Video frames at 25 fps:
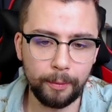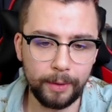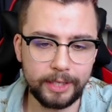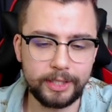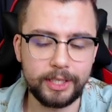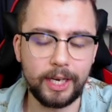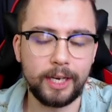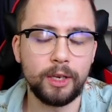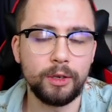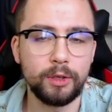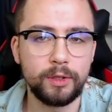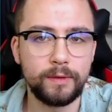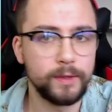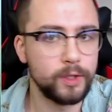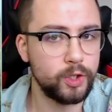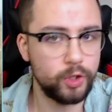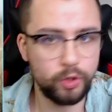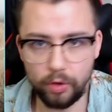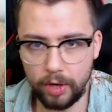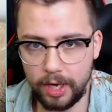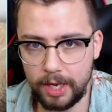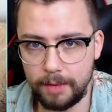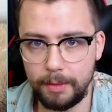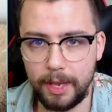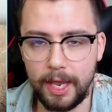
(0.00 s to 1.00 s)
which I use for
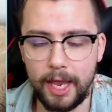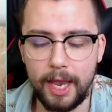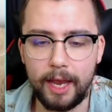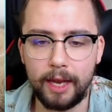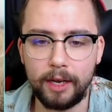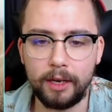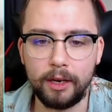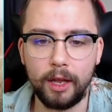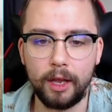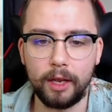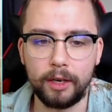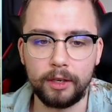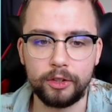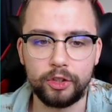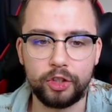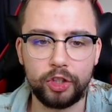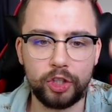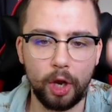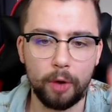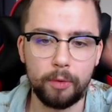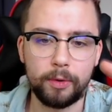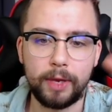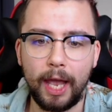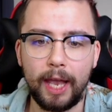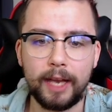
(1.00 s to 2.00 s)
streaming and
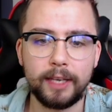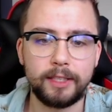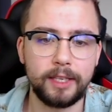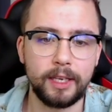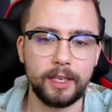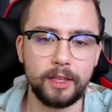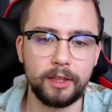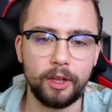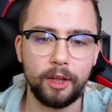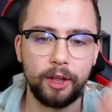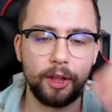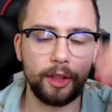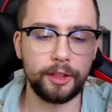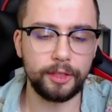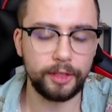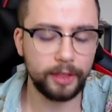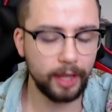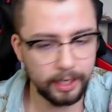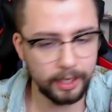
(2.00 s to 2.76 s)
showcasing the